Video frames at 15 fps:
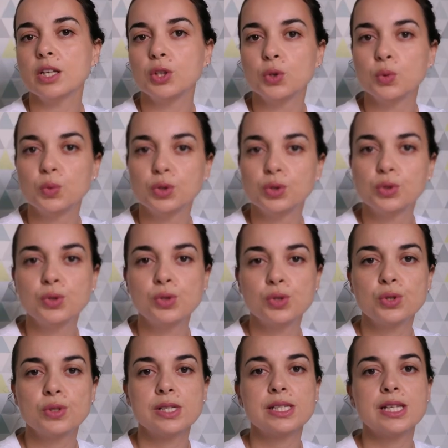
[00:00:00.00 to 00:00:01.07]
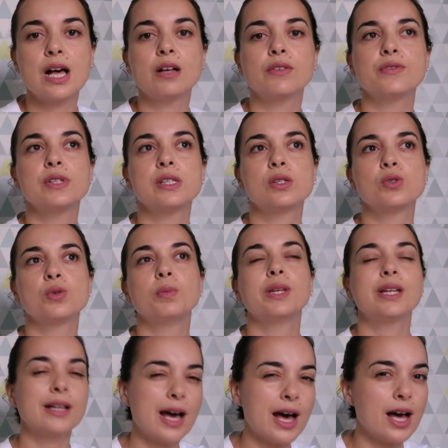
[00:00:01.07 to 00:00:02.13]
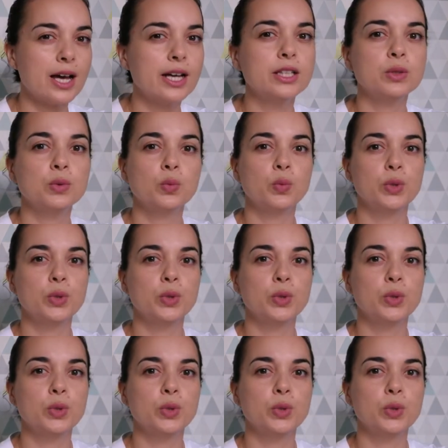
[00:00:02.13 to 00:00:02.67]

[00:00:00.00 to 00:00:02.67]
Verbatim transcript: that you would do to yourself is to be kind